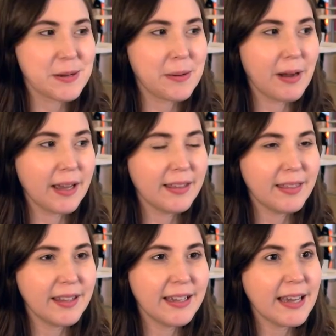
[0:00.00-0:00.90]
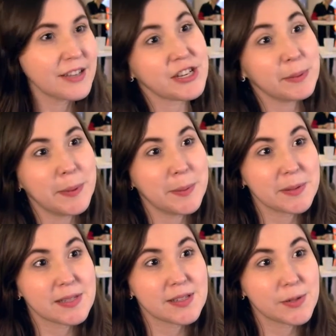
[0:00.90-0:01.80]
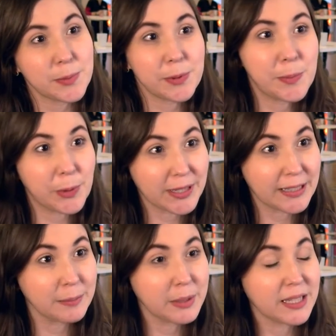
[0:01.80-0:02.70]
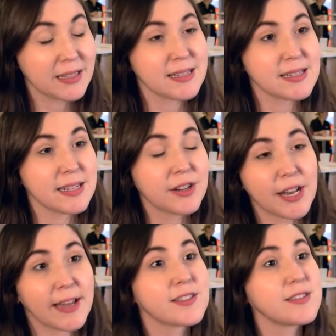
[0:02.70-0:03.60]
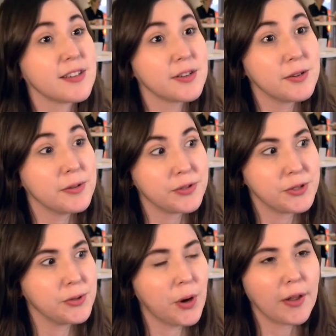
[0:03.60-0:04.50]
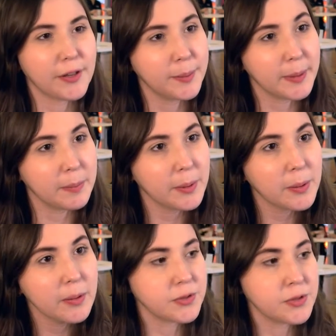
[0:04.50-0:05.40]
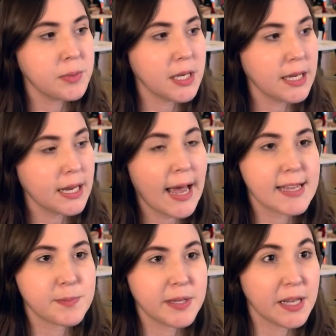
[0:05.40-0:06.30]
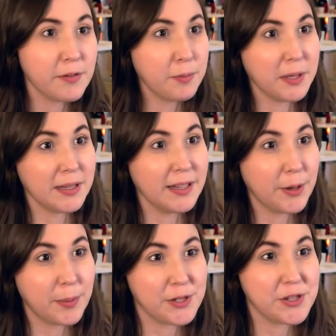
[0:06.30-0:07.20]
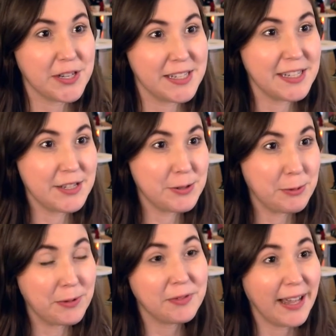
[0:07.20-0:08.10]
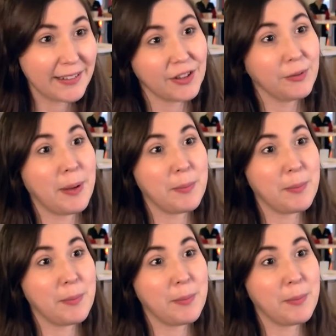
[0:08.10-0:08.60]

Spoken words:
So I think Agile People is super important because it connects you to other people. To me, it has been giving me the opportunity to reflect on my